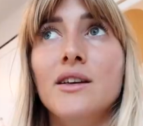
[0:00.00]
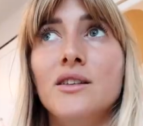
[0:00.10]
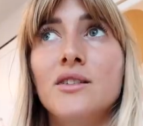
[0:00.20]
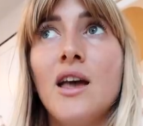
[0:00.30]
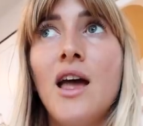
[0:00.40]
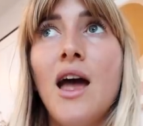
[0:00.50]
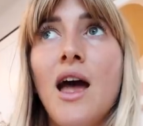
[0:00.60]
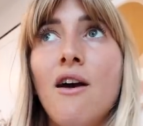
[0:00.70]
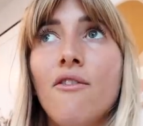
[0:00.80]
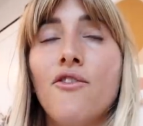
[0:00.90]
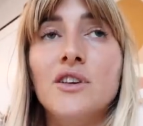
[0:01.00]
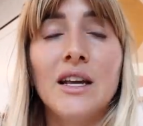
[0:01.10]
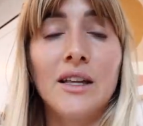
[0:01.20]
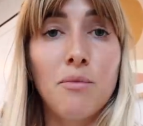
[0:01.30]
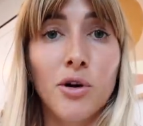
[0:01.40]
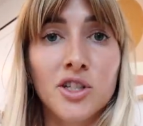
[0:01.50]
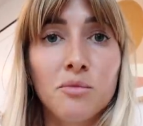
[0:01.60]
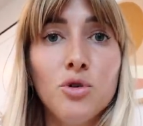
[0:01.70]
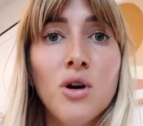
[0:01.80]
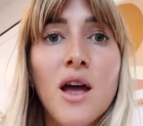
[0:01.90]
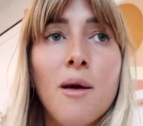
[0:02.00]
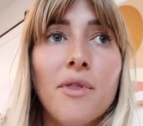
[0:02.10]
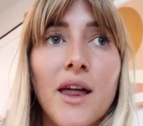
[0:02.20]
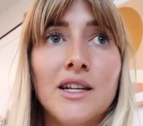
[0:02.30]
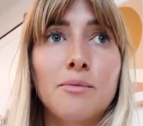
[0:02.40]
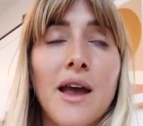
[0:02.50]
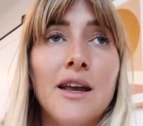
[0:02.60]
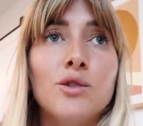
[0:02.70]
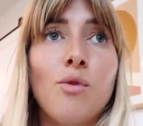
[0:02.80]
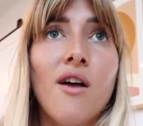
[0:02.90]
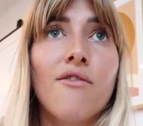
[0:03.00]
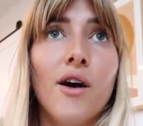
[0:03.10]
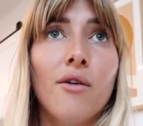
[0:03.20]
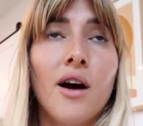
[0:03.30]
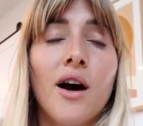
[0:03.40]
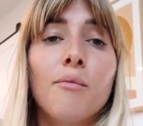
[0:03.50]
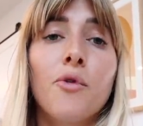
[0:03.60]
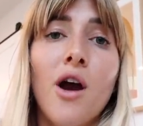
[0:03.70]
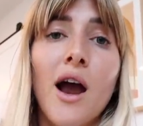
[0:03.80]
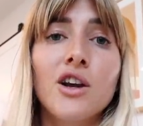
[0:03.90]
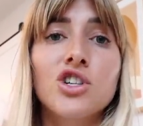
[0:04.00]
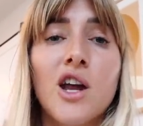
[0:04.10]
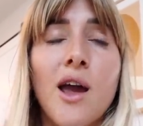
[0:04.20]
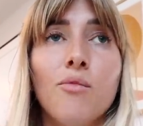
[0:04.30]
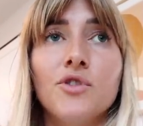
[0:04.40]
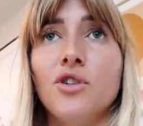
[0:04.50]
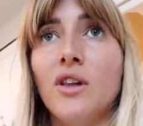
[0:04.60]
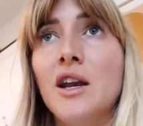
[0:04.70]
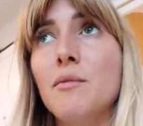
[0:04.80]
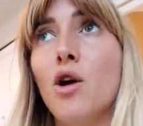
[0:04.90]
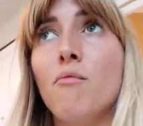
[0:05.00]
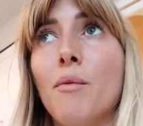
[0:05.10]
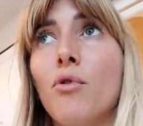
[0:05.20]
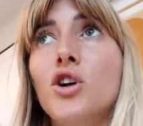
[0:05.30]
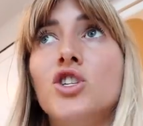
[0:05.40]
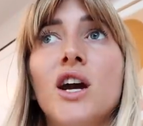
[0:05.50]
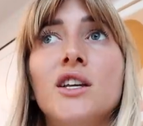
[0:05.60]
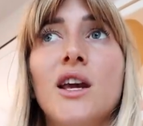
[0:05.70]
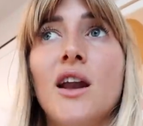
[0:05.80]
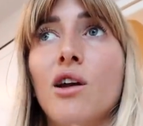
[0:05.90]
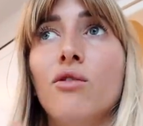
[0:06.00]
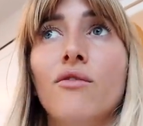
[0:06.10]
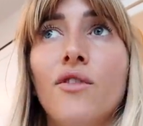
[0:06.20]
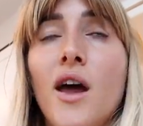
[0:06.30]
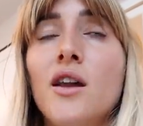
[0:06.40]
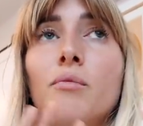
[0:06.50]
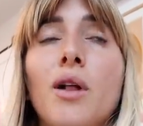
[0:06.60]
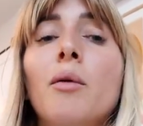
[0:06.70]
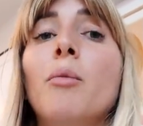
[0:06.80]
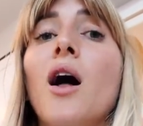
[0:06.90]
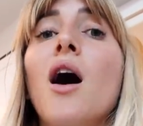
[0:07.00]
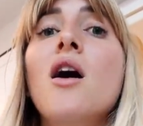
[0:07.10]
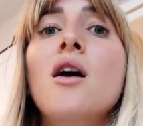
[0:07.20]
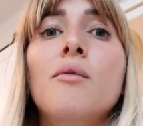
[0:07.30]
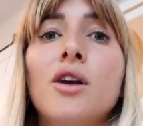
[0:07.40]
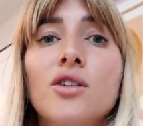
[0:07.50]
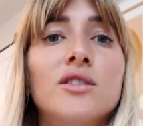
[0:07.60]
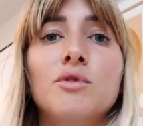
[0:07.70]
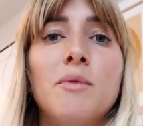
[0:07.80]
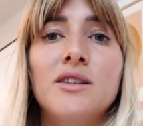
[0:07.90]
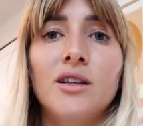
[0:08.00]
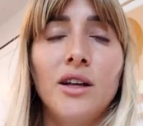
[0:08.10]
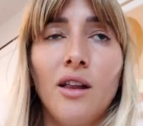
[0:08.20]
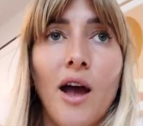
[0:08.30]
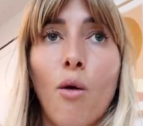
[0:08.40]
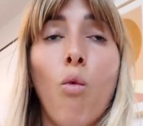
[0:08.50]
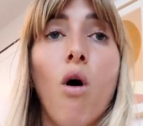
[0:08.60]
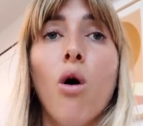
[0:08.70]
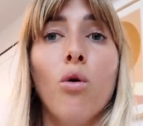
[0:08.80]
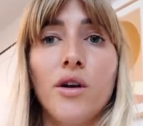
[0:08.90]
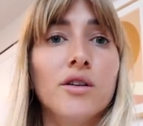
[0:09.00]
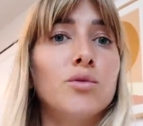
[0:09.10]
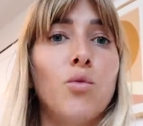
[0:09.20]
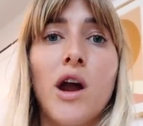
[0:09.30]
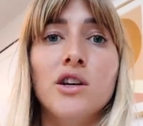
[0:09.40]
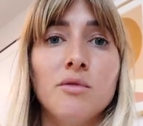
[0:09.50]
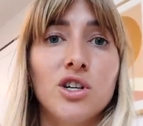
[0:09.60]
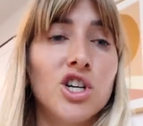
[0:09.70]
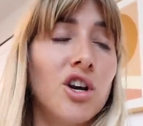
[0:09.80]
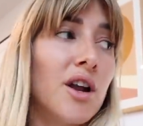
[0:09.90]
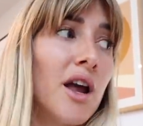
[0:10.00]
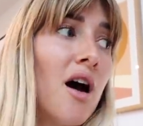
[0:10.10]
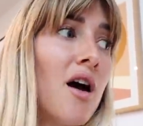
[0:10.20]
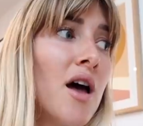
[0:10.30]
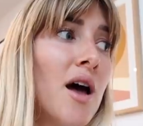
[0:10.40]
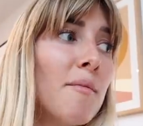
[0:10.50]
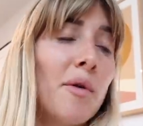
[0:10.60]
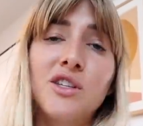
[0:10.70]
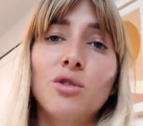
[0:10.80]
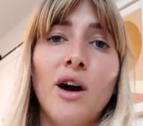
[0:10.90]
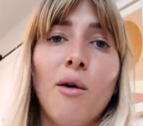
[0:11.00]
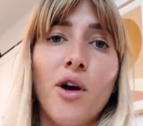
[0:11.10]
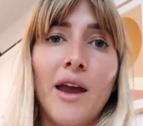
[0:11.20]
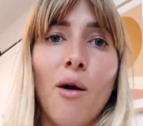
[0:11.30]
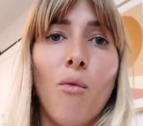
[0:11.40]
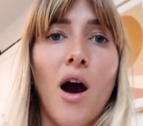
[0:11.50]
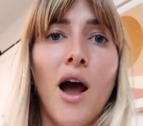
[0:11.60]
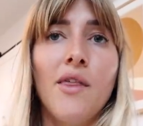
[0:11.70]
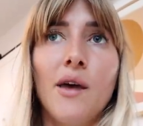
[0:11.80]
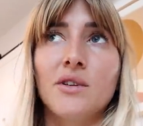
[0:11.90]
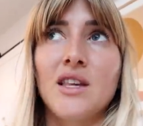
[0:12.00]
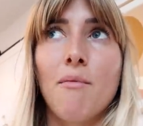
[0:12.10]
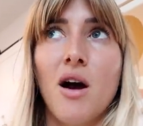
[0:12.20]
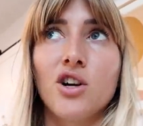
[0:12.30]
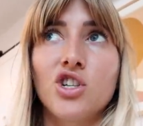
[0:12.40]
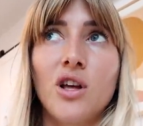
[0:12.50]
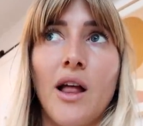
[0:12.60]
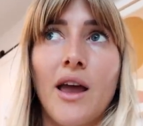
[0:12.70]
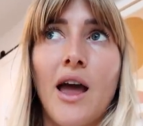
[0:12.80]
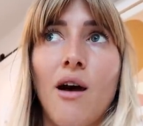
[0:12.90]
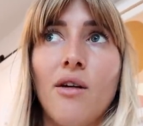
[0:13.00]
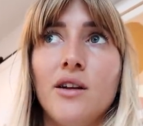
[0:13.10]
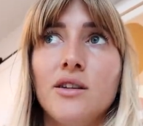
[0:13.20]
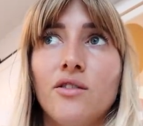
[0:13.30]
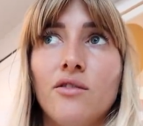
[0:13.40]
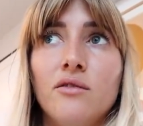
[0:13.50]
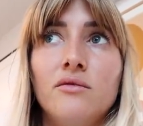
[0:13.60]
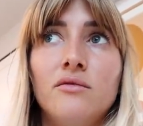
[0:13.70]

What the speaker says: is physically possible, but that explains why Final Cut crashed and was not letting me open my project and I couldn't find it, blah, blah, blah, because it was basically like, whoa, there is way too much shit on here. But we still can't work out why there was that much, like how that is